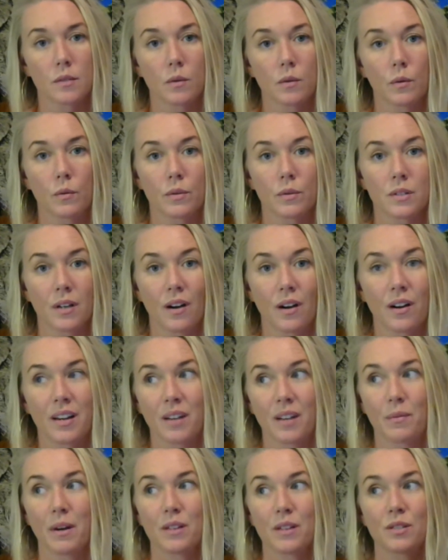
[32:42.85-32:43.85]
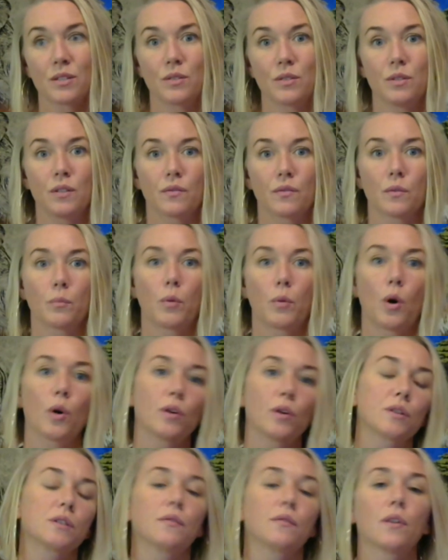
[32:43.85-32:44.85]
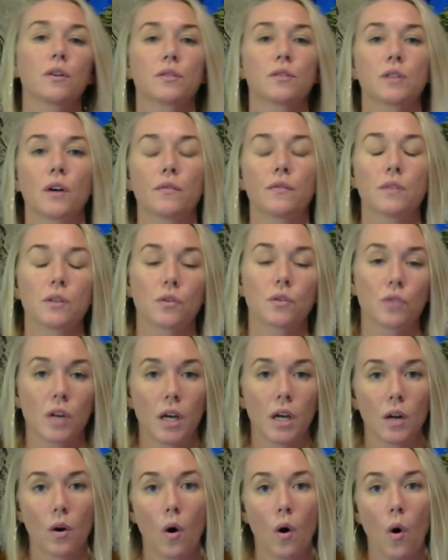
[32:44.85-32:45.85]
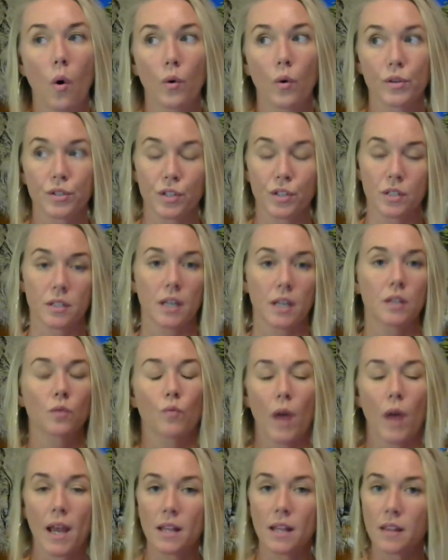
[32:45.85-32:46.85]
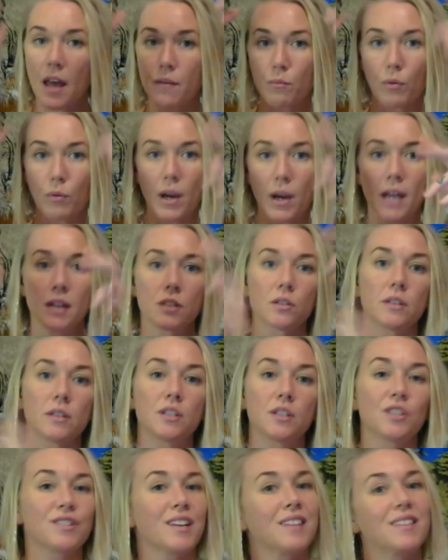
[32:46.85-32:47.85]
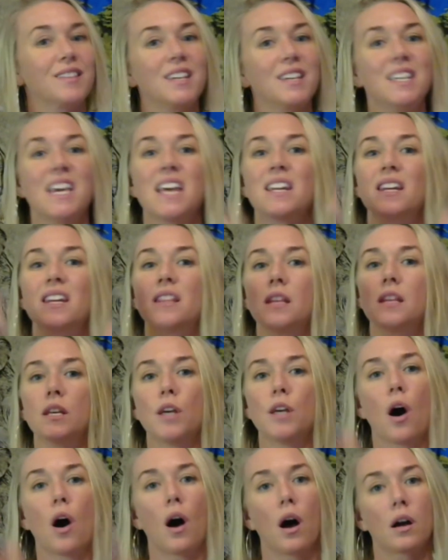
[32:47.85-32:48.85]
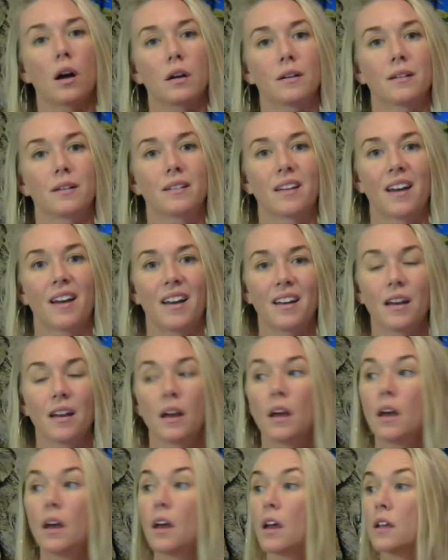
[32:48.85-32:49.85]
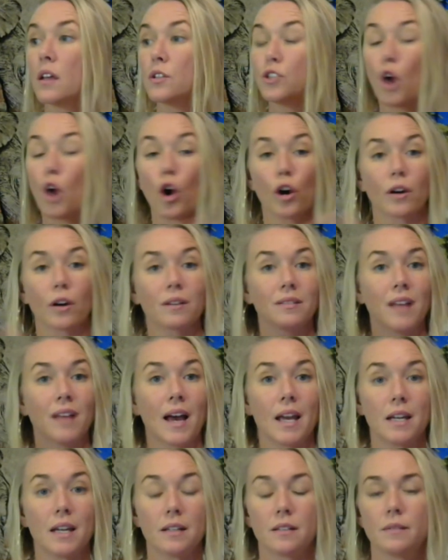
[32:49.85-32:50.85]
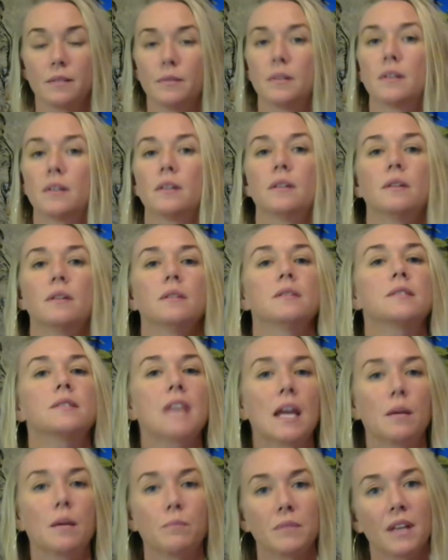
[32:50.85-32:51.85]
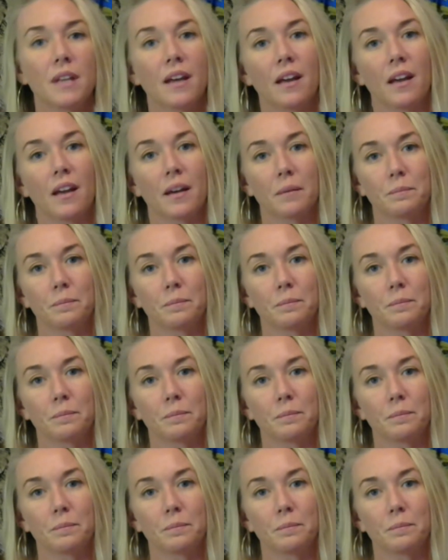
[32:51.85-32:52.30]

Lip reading: What we're talking about is two different parts of ourselves that create a whole. It's just like the right, left brain. It's just like the yin and the yang, okay? Dark, light, same thing.